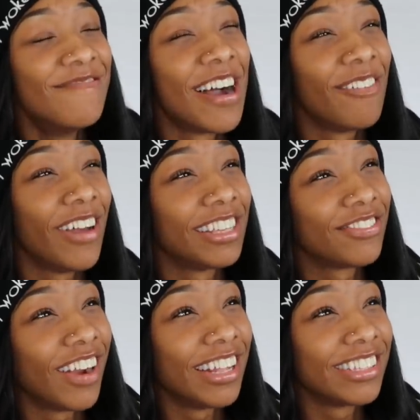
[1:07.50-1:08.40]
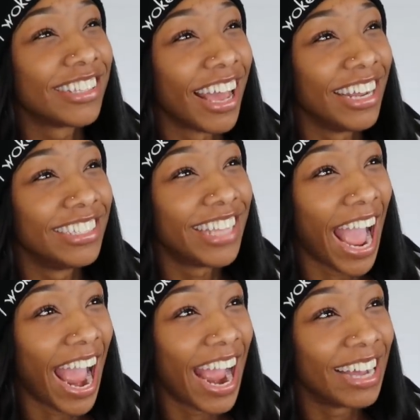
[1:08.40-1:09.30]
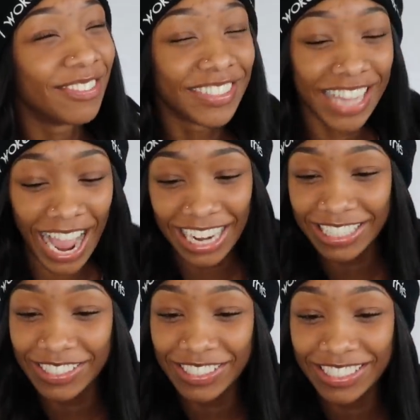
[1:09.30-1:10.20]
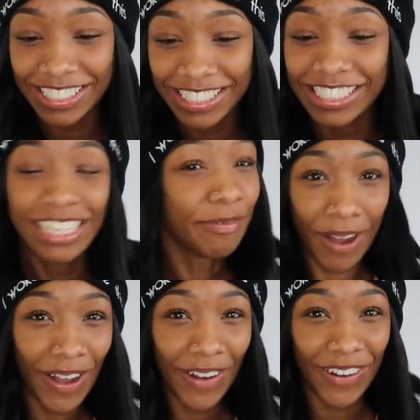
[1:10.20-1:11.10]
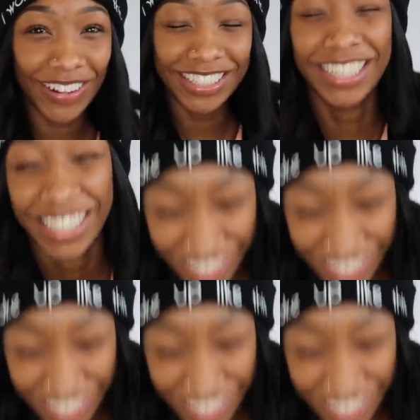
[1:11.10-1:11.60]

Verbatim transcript: My best friend said, damn Daniel, she bald.